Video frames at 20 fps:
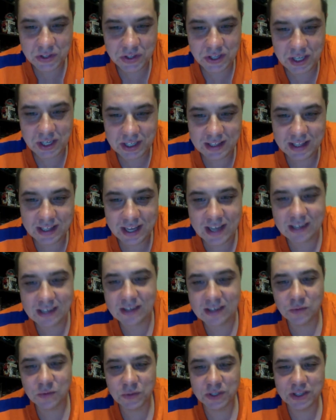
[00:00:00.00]
that
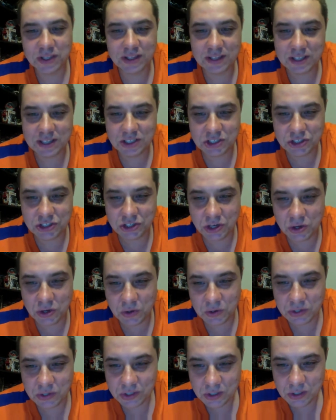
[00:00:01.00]
with this show
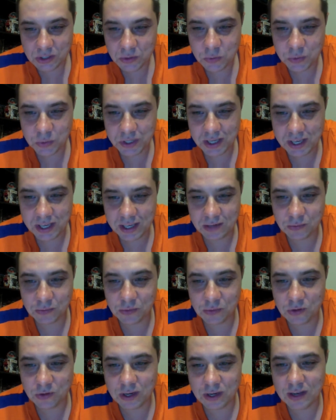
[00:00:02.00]
we hit
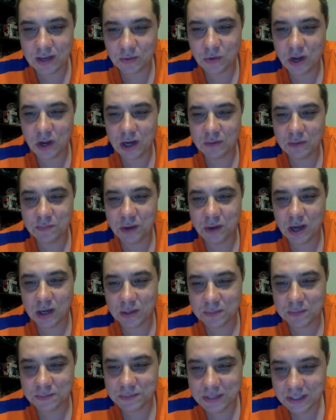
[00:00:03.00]
uh, rock bottom
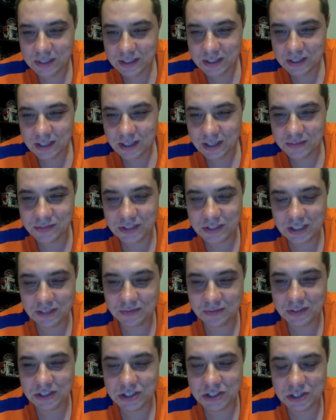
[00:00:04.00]
of TV
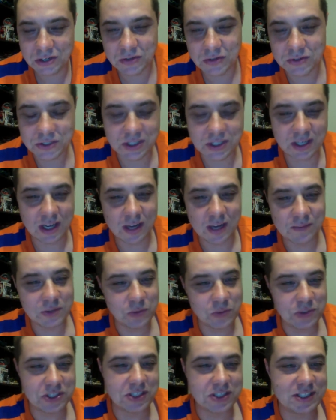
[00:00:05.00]
shows. Um, so we should
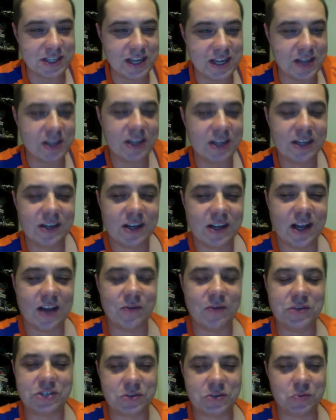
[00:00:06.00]
say uh, we should
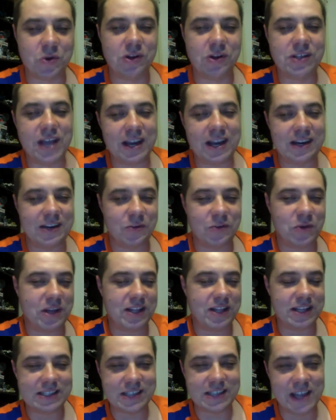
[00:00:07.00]
word that in a way that's
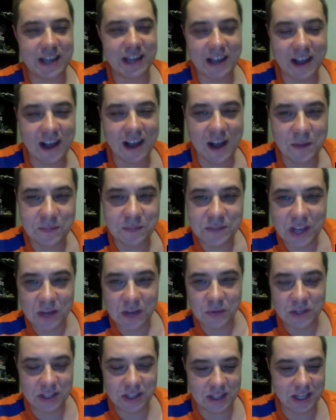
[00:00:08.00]
like, um, yes. and we
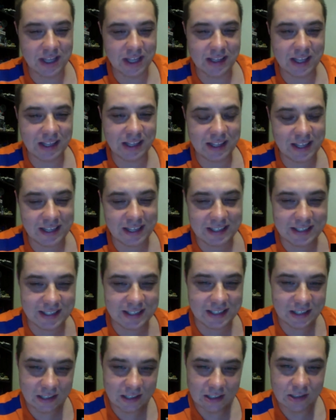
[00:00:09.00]
think that this
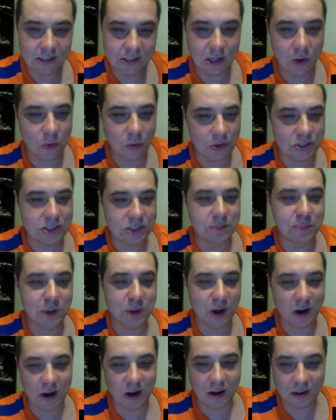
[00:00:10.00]
lowers the
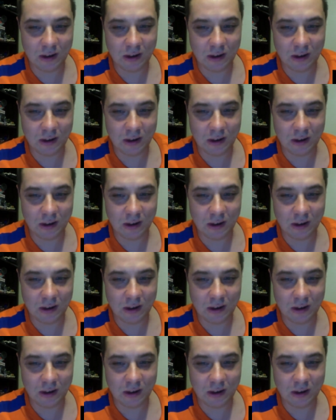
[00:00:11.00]
bar.